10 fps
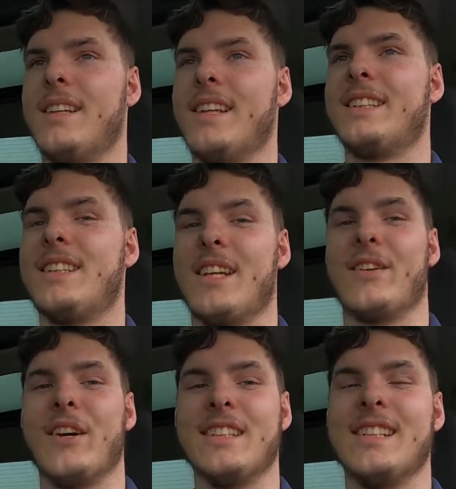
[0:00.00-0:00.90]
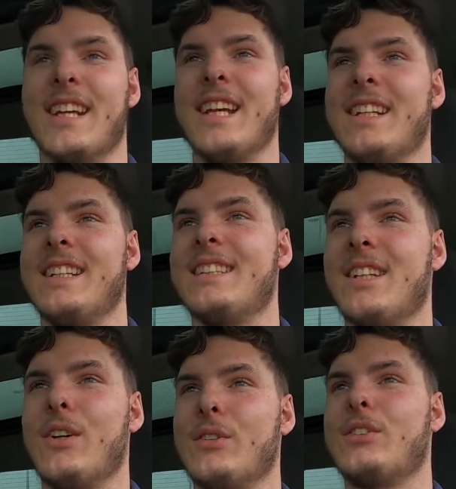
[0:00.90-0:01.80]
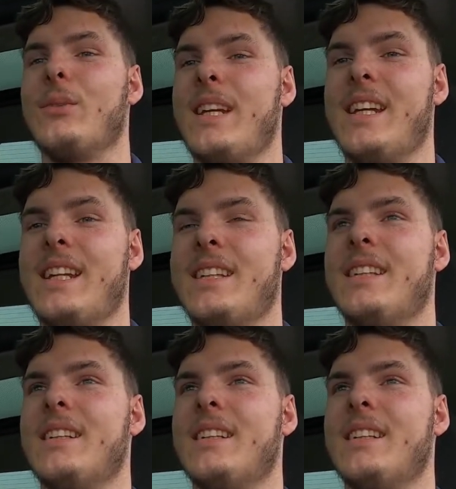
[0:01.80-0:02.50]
This thing runs again, it's so sweet.